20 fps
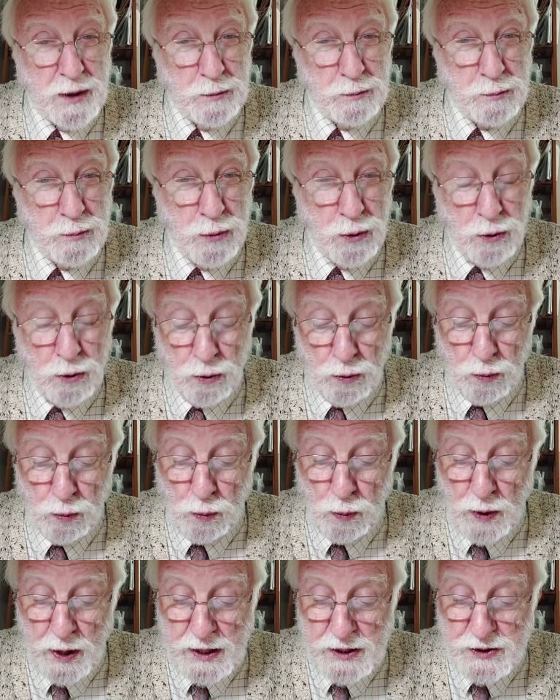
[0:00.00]
more
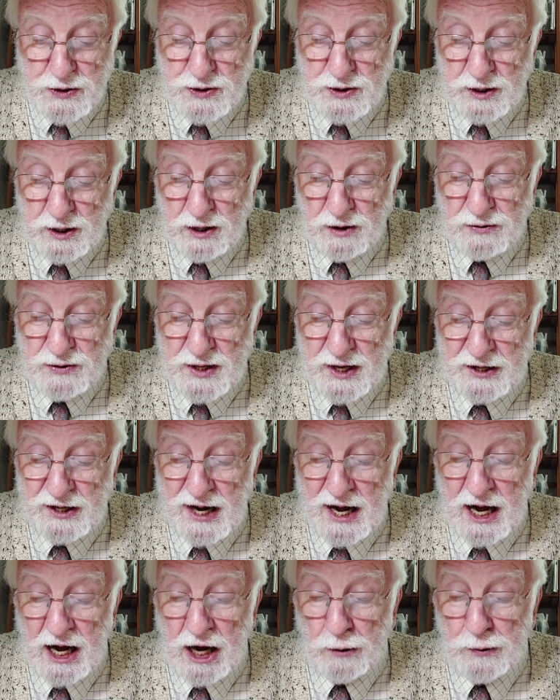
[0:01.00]
weight
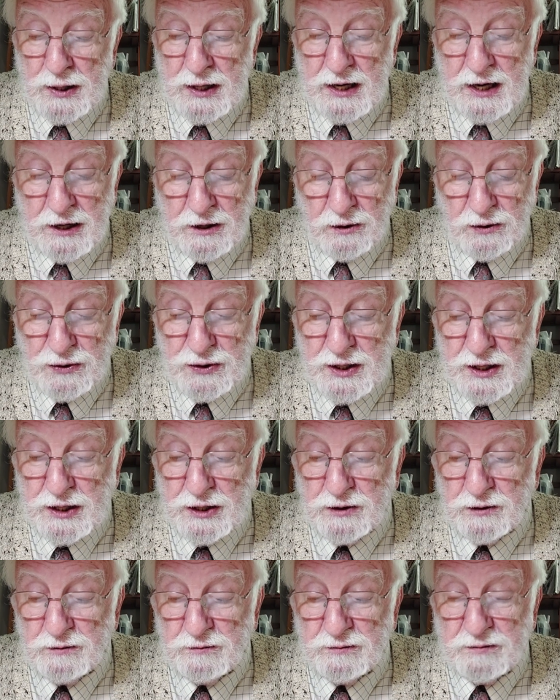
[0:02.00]
than our healthy
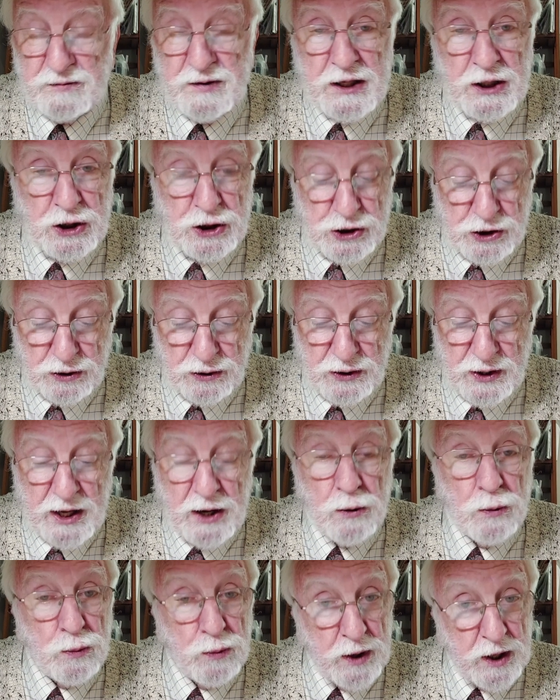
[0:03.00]
conviction
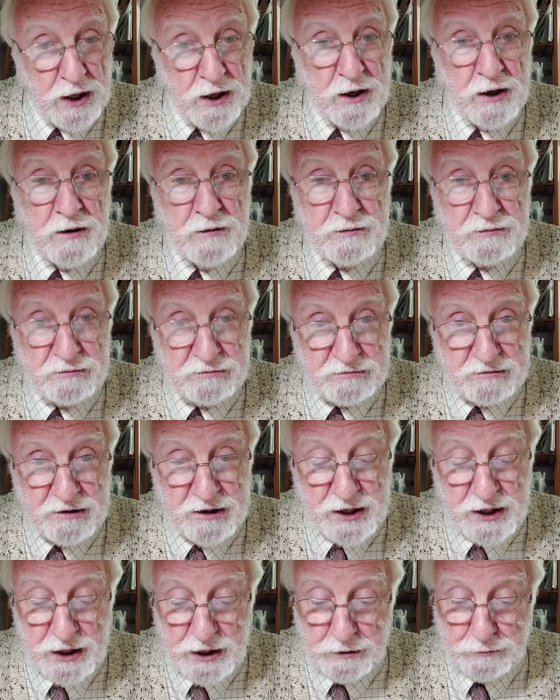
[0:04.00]
that we are
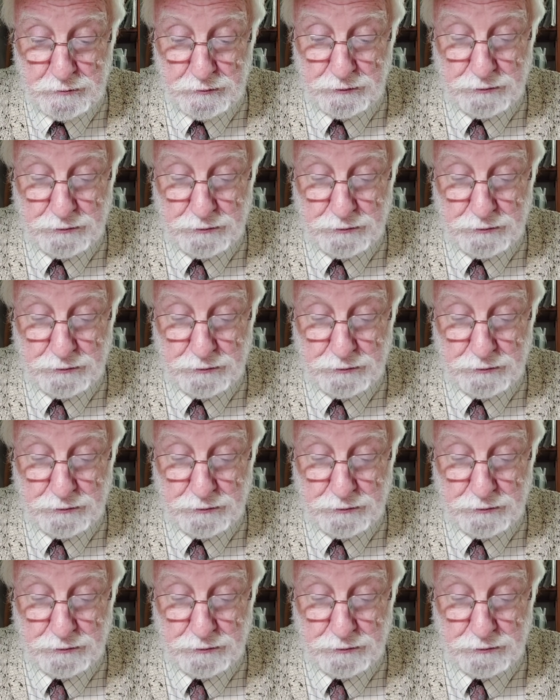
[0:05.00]
free.